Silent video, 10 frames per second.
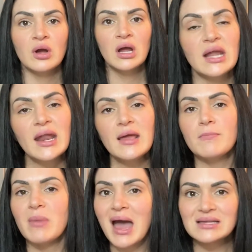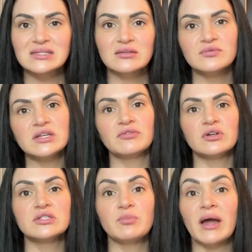Not a massive
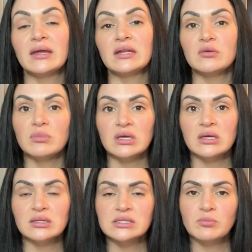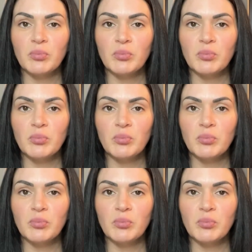difference by any means,